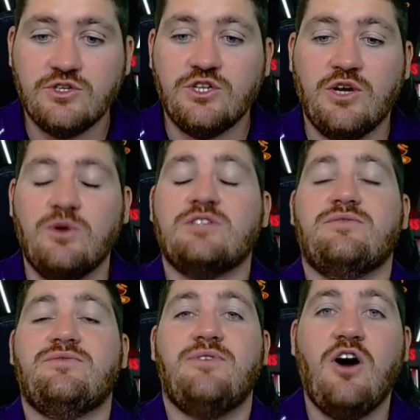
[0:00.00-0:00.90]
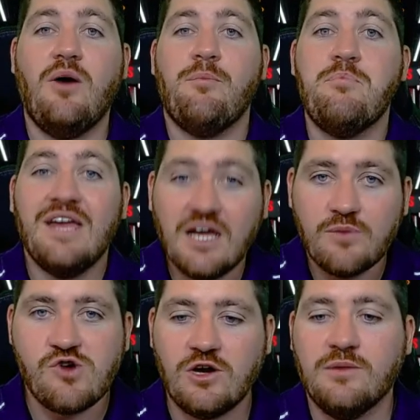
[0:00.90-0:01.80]
It's a far bigger
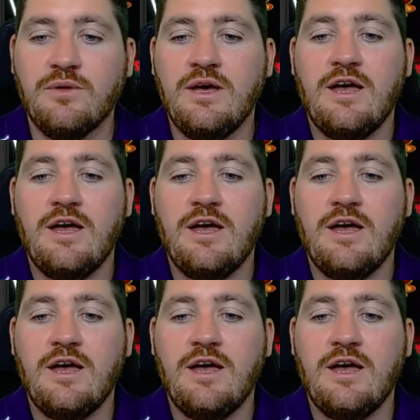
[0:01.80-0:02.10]
problem